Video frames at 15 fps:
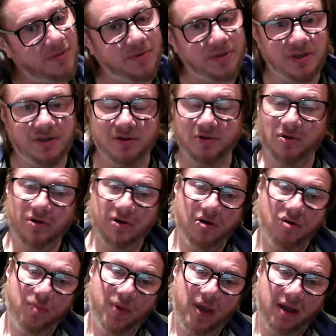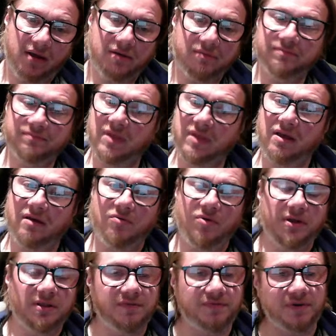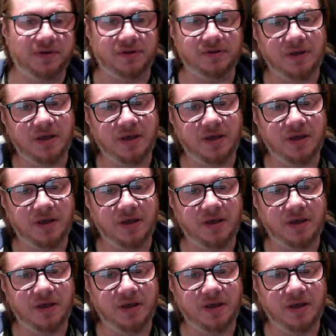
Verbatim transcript: but then you got to go back. Ah, quite difficult.